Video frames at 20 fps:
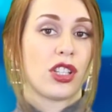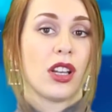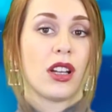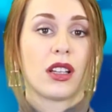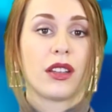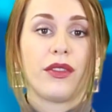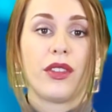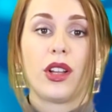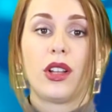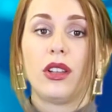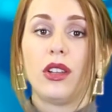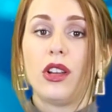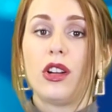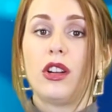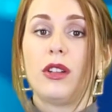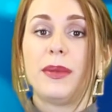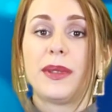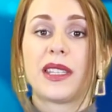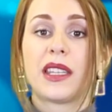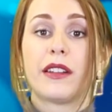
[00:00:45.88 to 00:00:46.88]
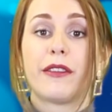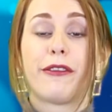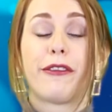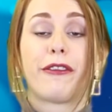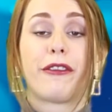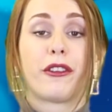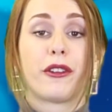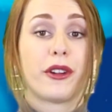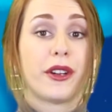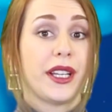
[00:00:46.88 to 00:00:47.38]
chunk of the globe is gonna
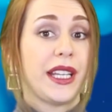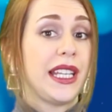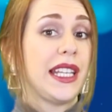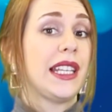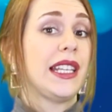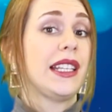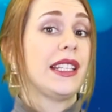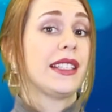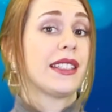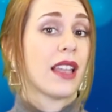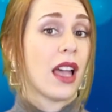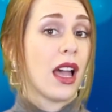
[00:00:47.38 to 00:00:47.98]
freeze